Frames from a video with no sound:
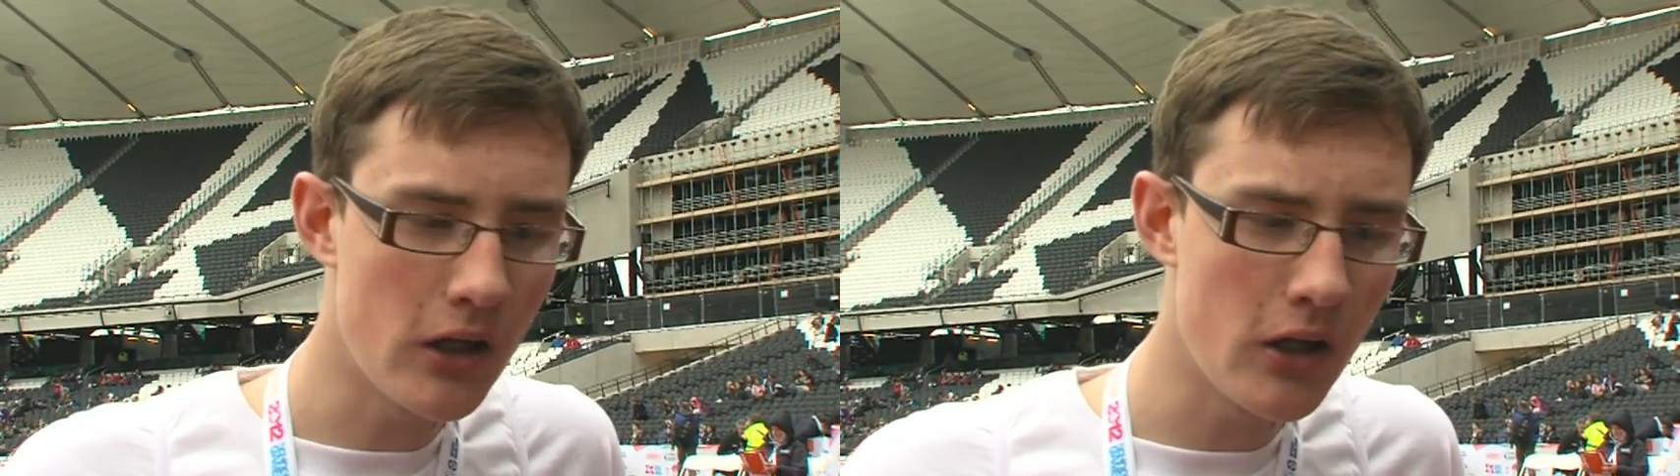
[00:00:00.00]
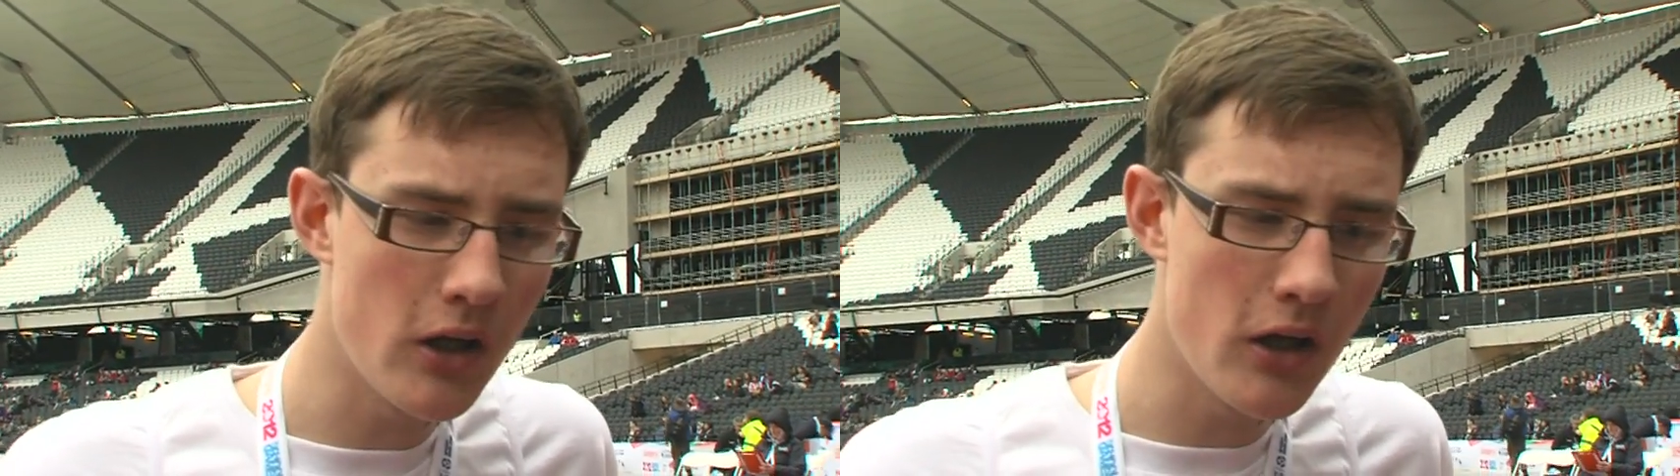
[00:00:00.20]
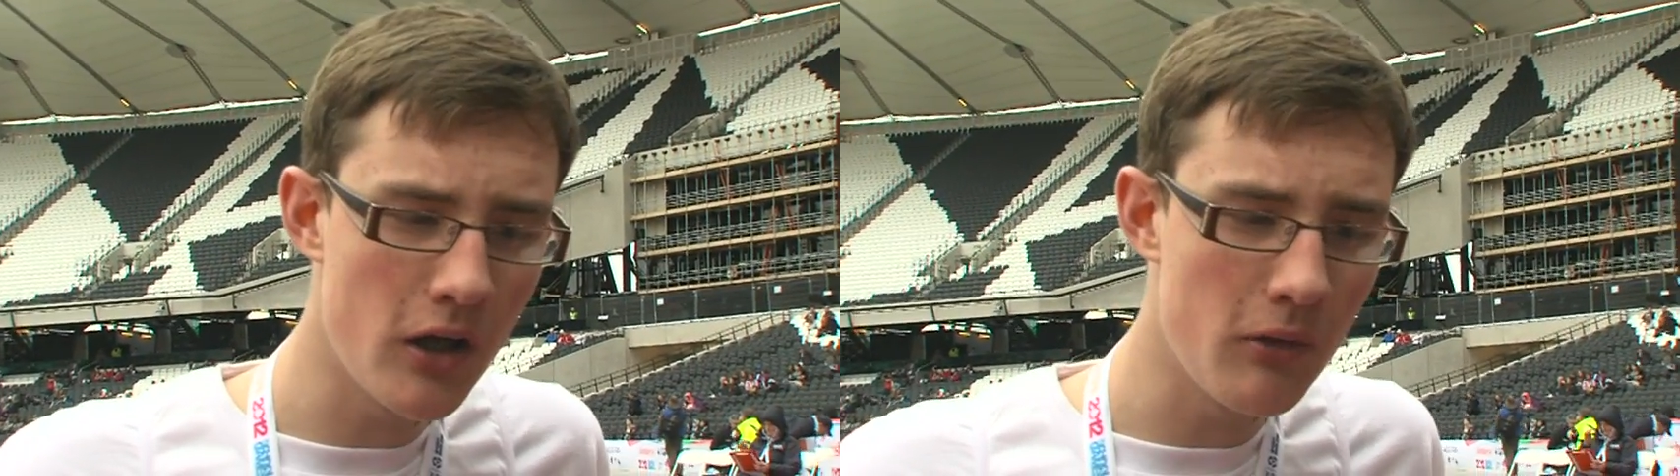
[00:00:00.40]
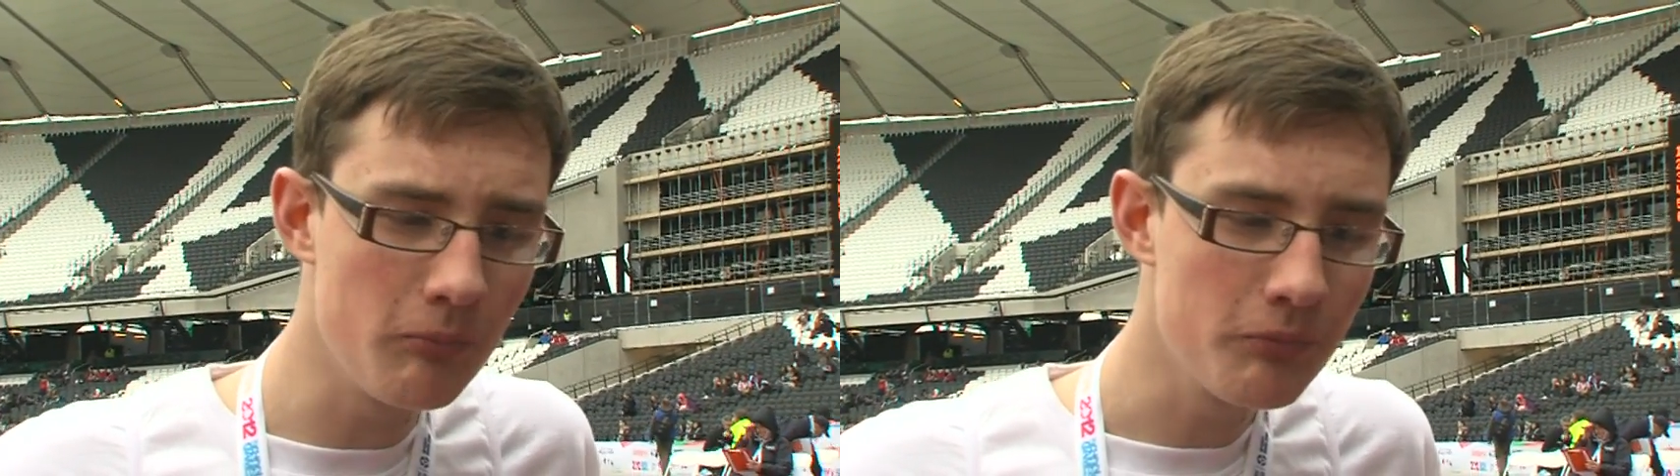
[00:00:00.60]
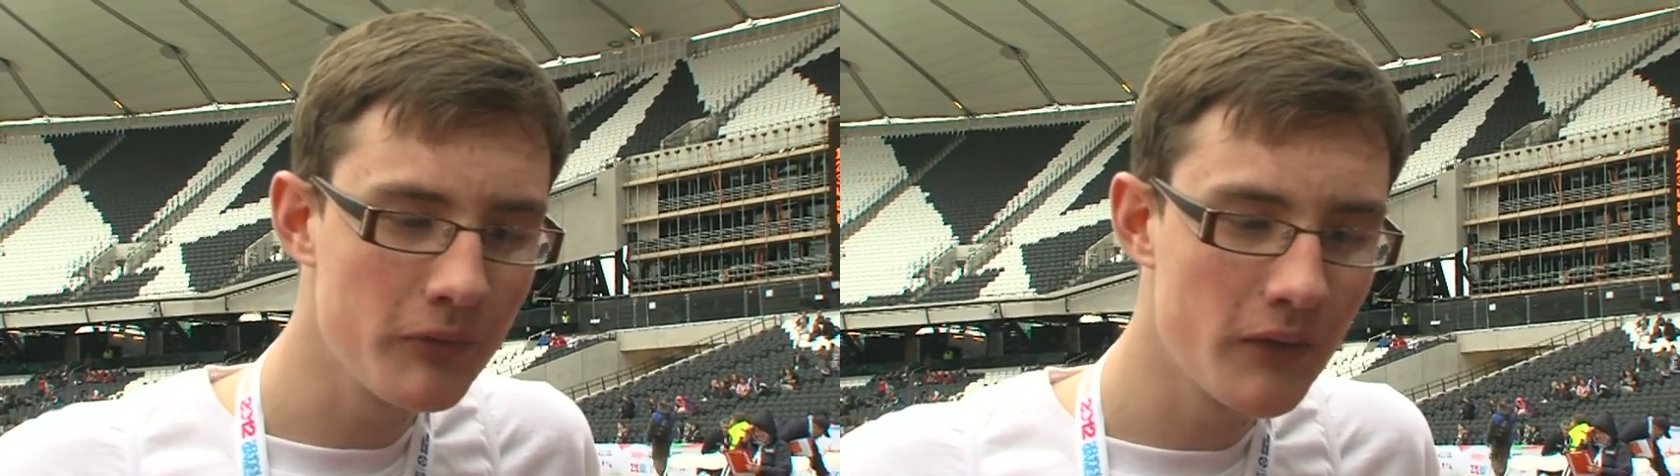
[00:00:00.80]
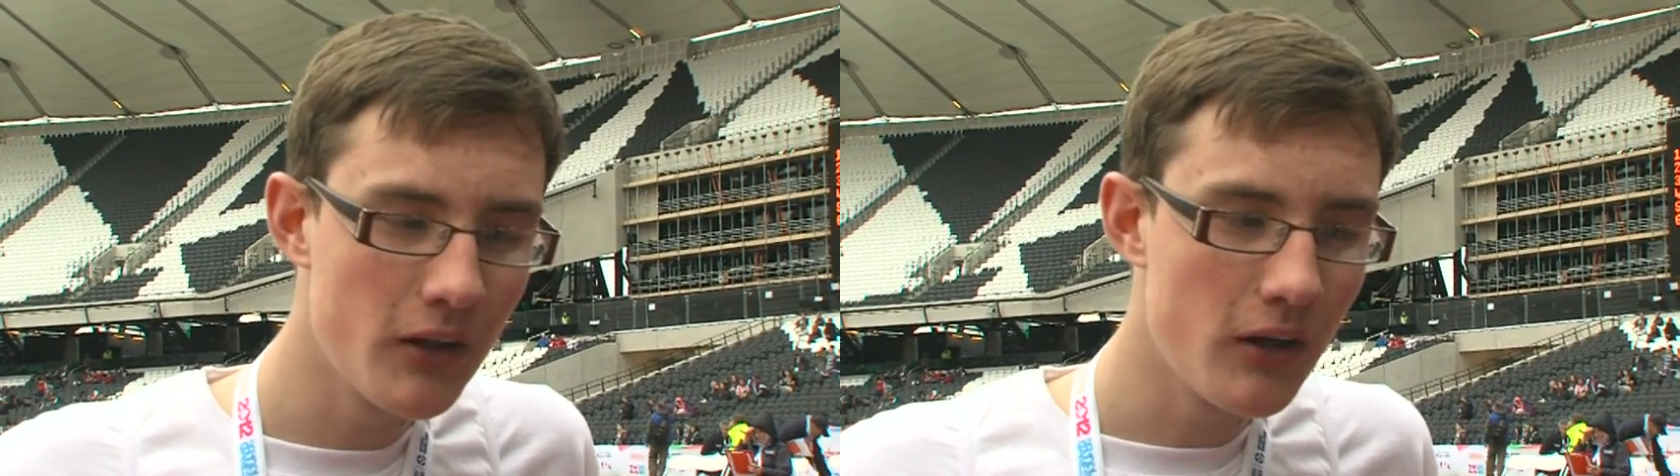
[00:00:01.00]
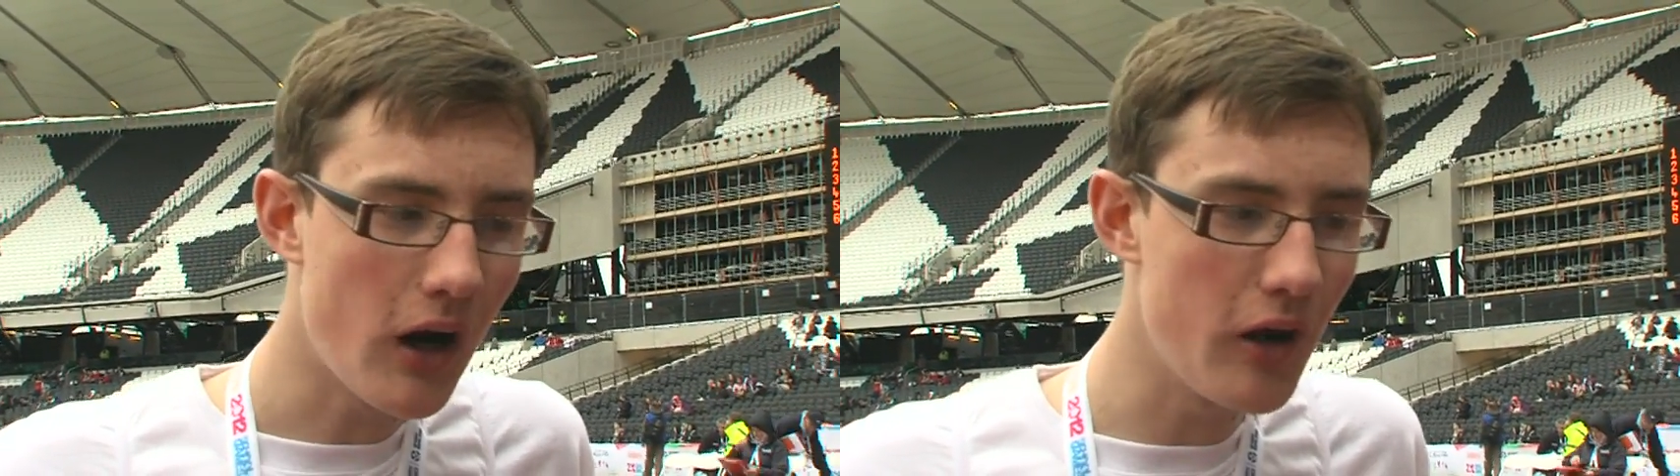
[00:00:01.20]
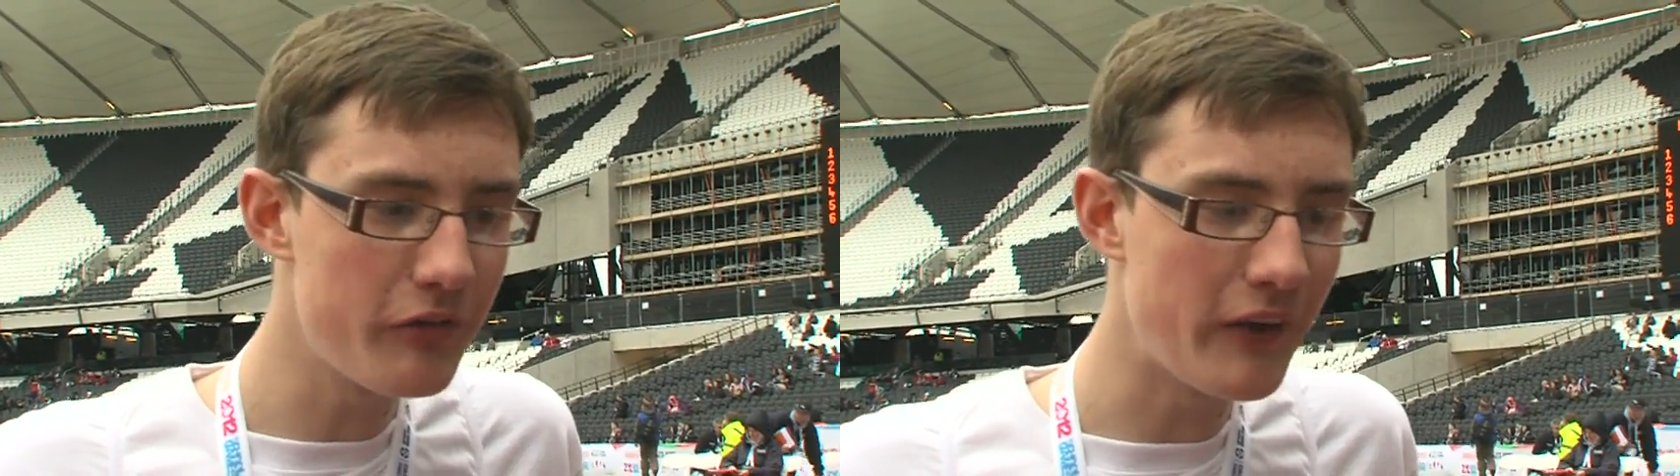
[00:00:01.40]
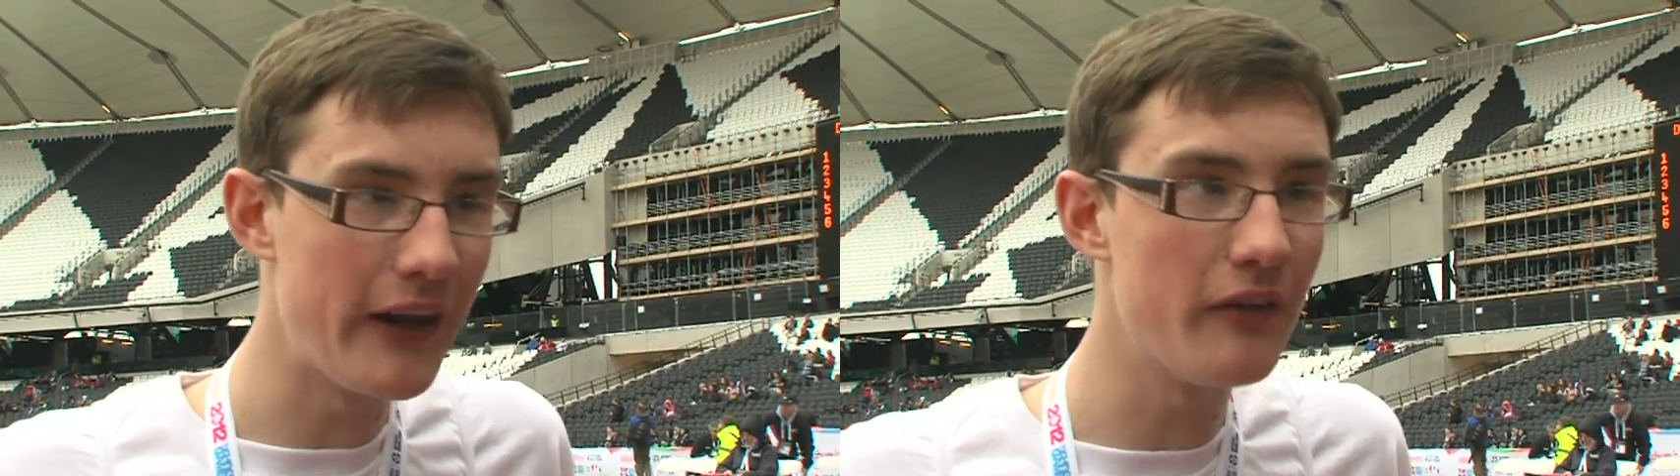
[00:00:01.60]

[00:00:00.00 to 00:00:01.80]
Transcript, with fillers: Um, hopefully